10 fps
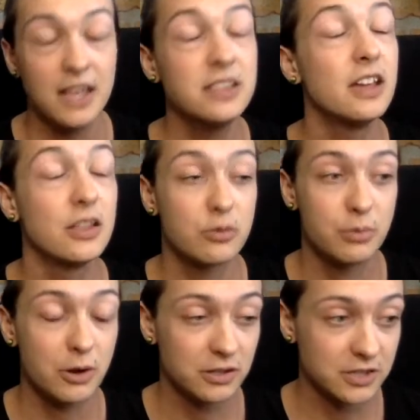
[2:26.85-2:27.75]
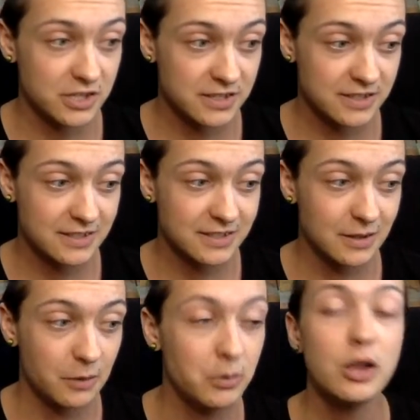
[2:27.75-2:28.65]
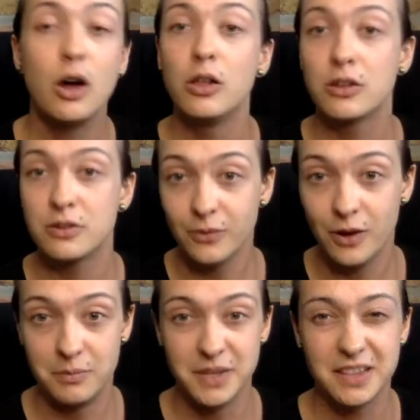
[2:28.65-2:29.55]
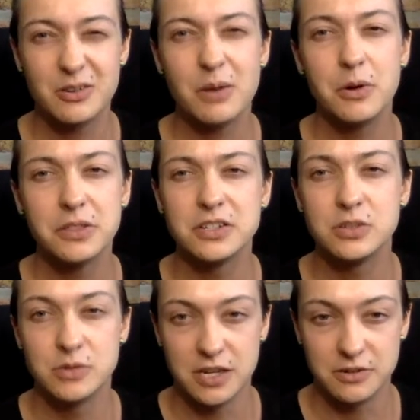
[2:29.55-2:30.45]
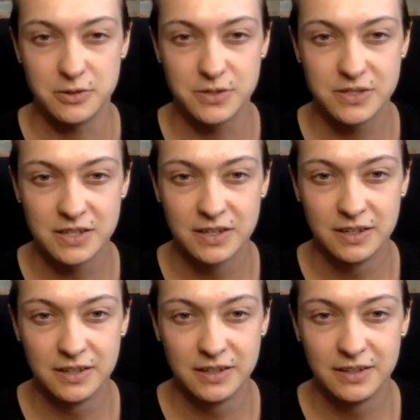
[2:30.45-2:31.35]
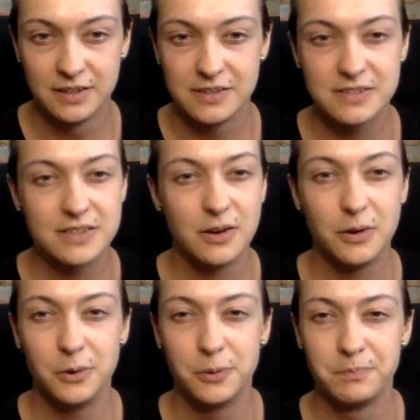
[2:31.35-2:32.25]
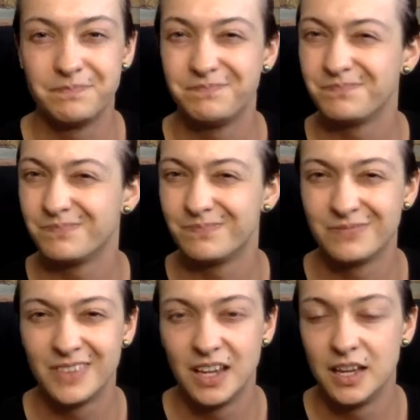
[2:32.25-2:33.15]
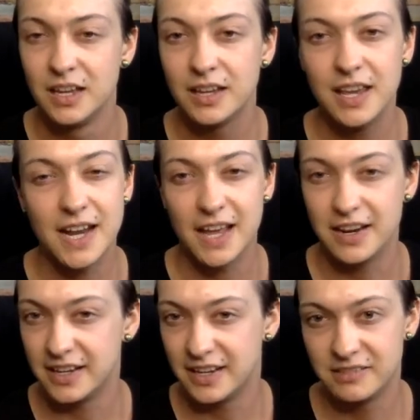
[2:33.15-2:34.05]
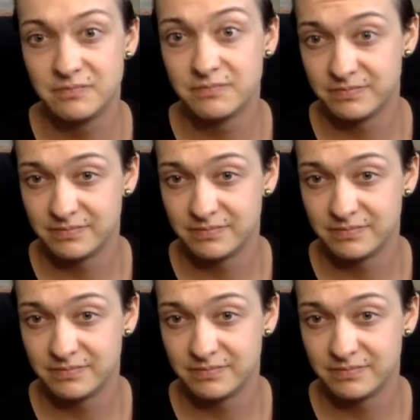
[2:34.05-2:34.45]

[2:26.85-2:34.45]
and the anthropologists will all confirm that there are more than two genders. So get out of here.